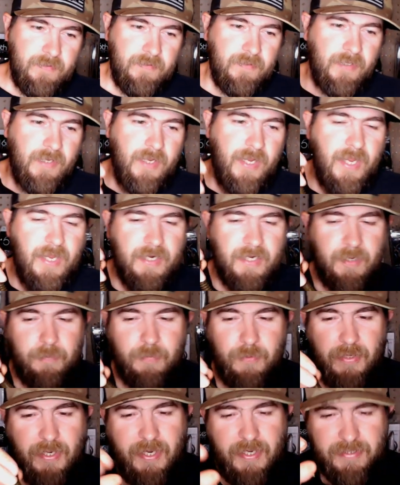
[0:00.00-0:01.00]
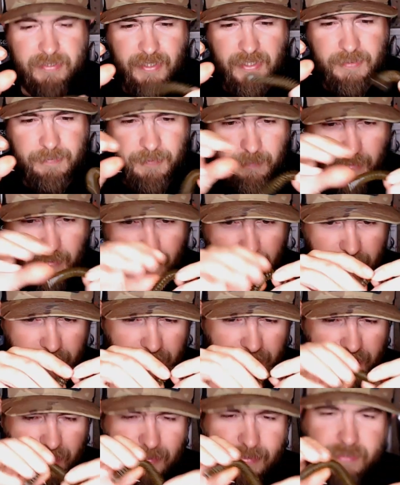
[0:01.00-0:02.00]
I had a couple guys ask me about
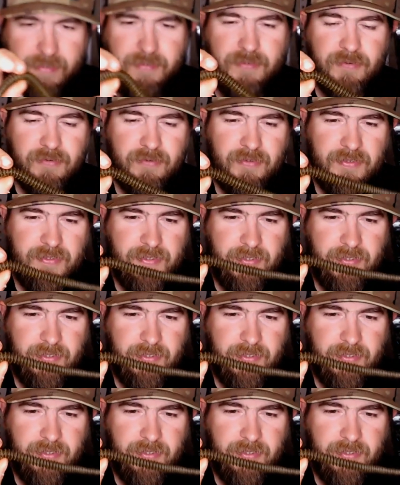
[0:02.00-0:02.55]
this. They said,